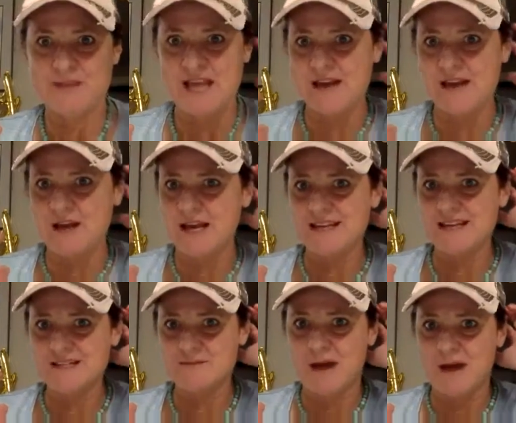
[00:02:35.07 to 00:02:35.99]
And
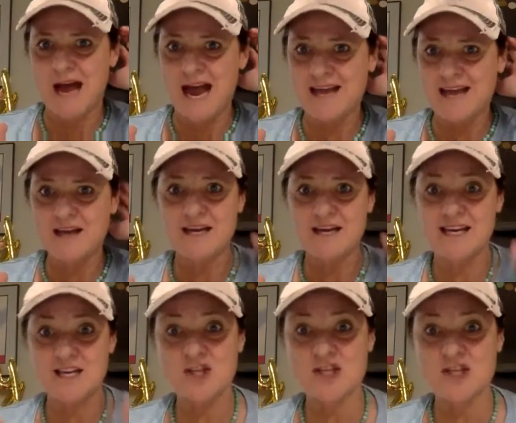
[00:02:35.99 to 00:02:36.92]
is my
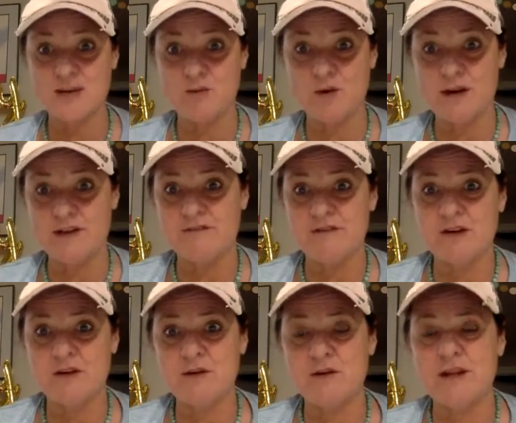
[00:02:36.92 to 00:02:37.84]
interesting point of
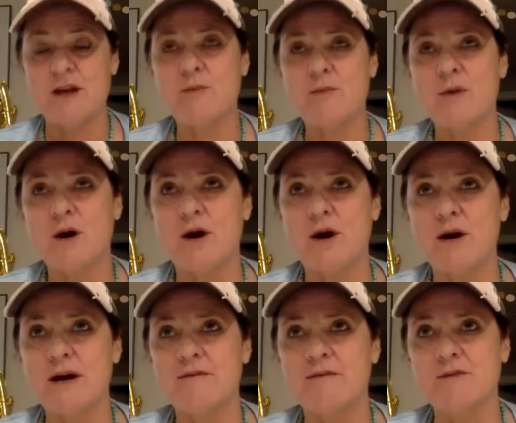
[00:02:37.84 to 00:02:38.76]
view that
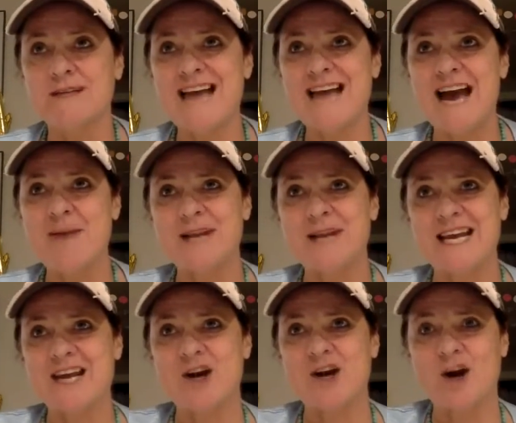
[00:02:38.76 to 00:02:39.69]
part of what's
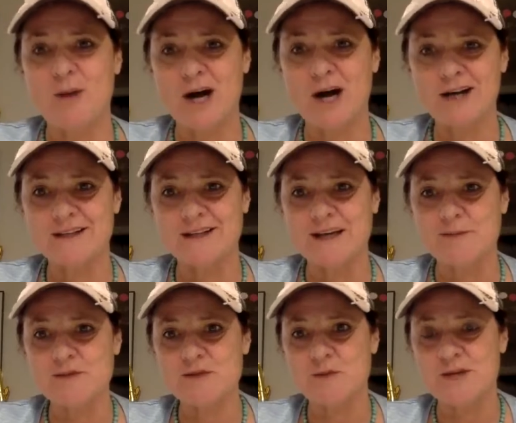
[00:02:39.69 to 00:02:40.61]
happening in our apocalypse,